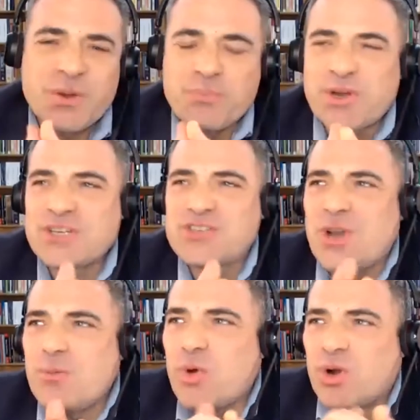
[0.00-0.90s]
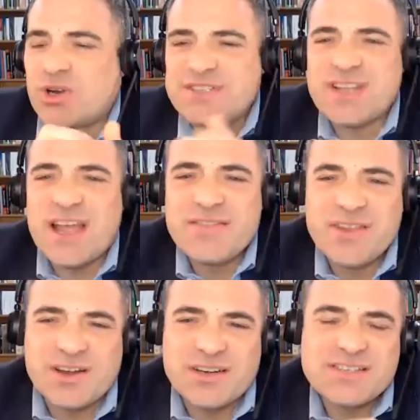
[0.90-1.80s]
personal moral
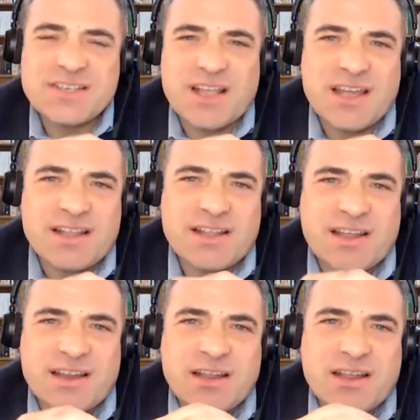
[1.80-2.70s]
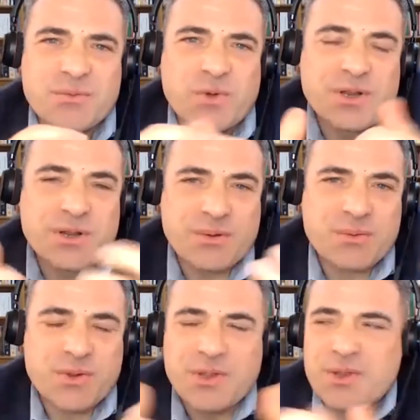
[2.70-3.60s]
standards when
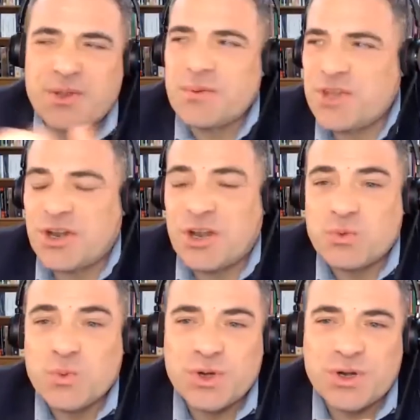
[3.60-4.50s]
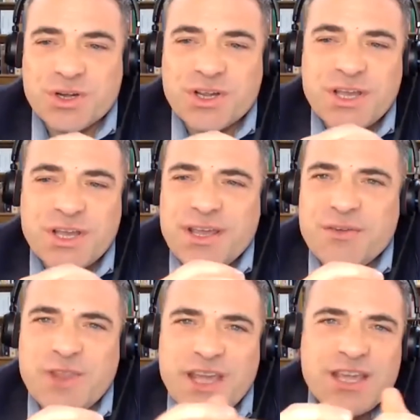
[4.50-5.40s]
they are at work,
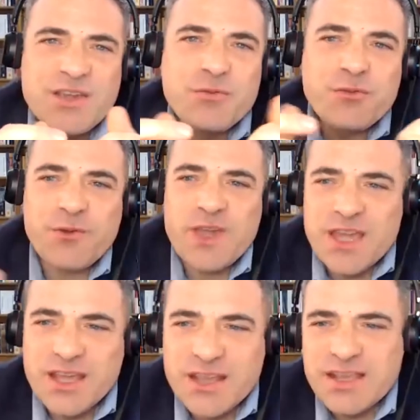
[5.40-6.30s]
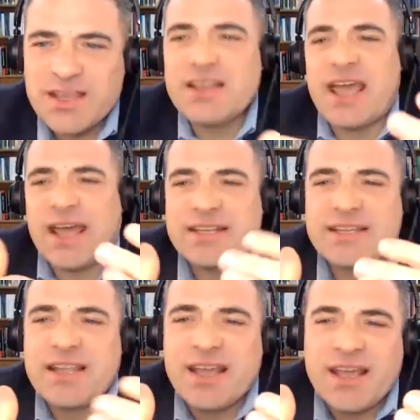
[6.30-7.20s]
if they think that
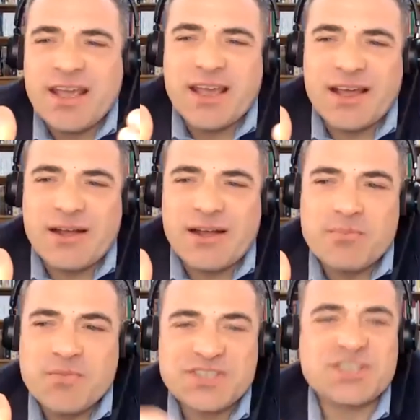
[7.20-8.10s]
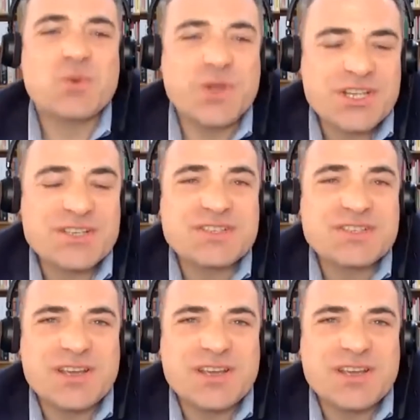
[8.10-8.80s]
this is what is